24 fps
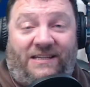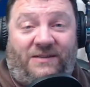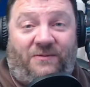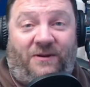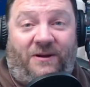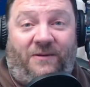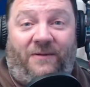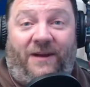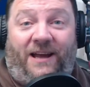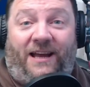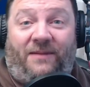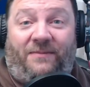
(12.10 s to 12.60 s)

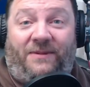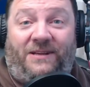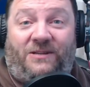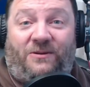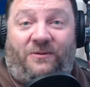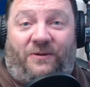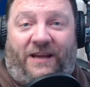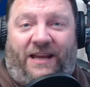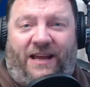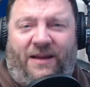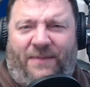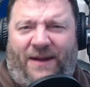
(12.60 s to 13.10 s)
week we're going to be
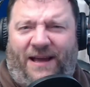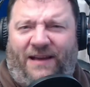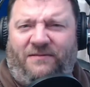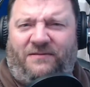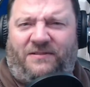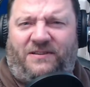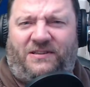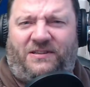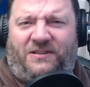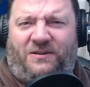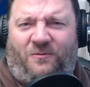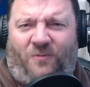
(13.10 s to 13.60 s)
talking about
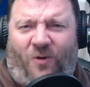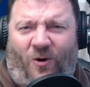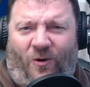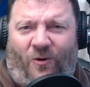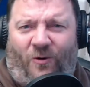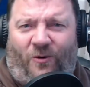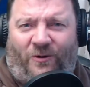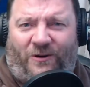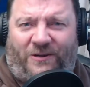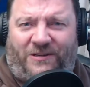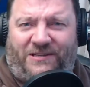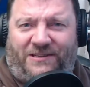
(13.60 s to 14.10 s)

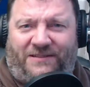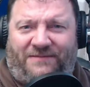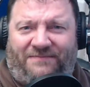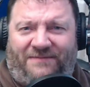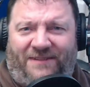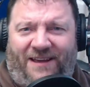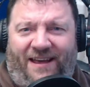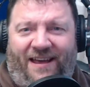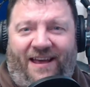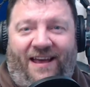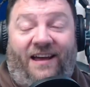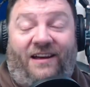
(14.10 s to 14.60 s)
squawks.
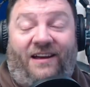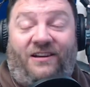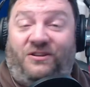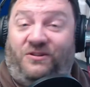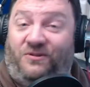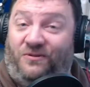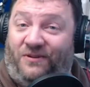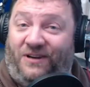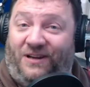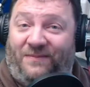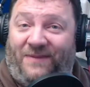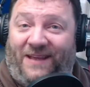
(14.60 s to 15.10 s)

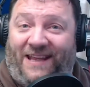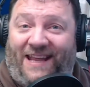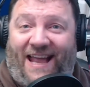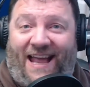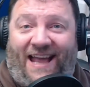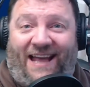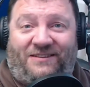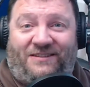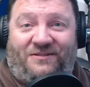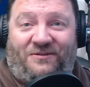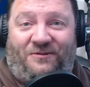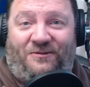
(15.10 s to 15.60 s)
Joining me
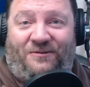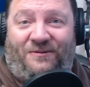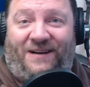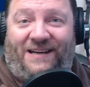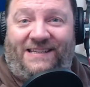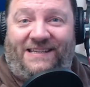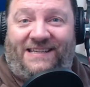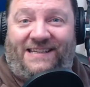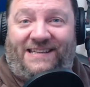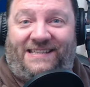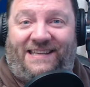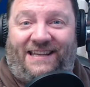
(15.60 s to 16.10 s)
as
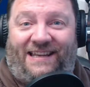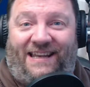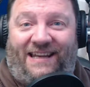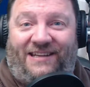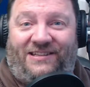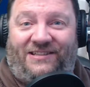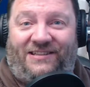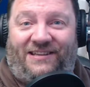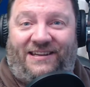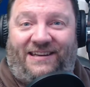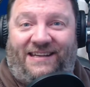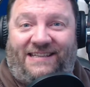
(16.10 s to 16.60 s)
always is the
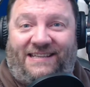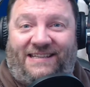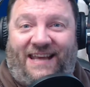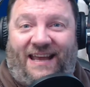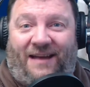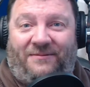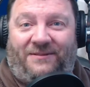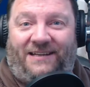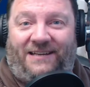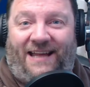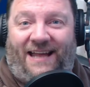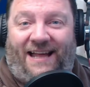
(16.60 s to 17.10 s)
legend that is
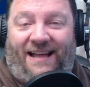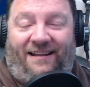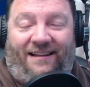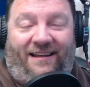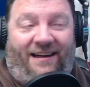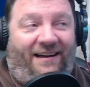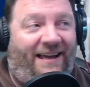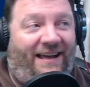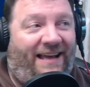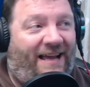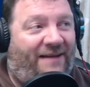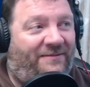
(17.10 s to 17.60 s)
Captain Al.
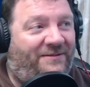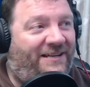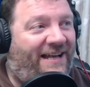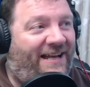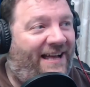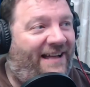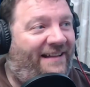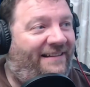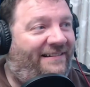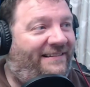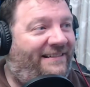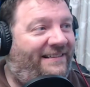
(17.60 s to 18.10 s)
Hi Captain
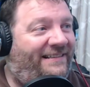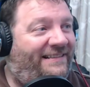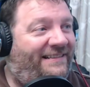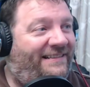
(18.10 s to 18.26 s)
Al.